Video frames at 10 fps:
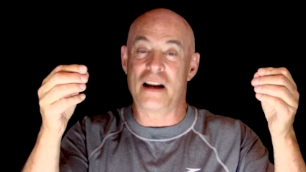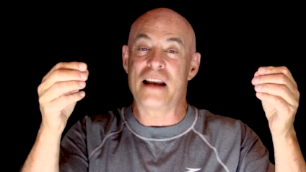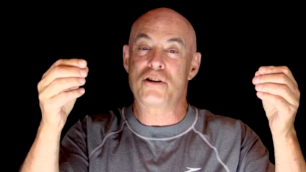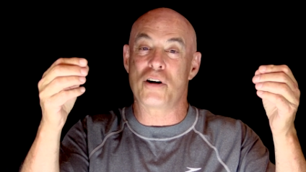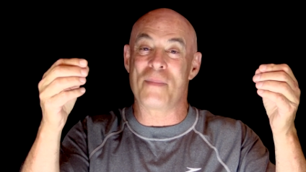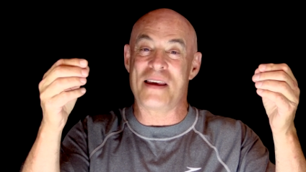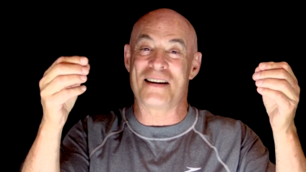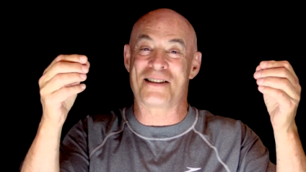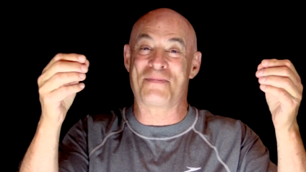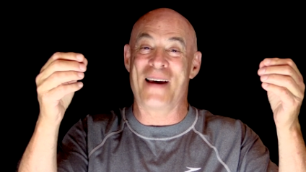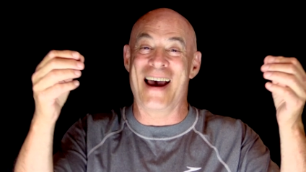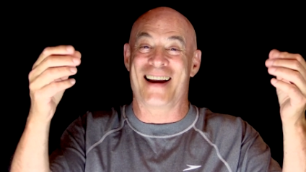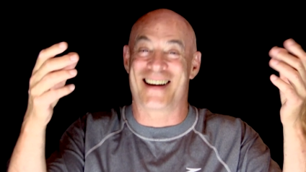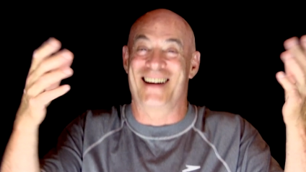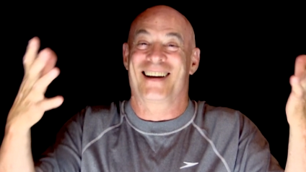An inch will be this
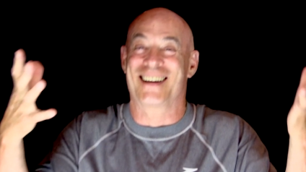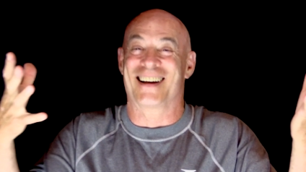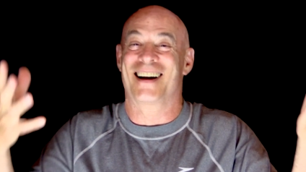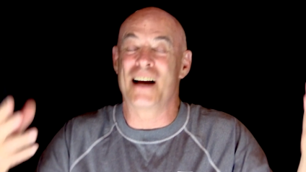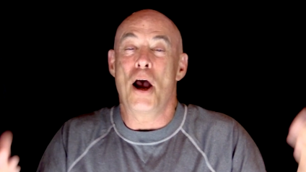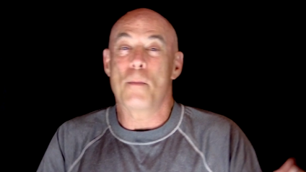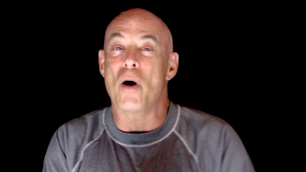big.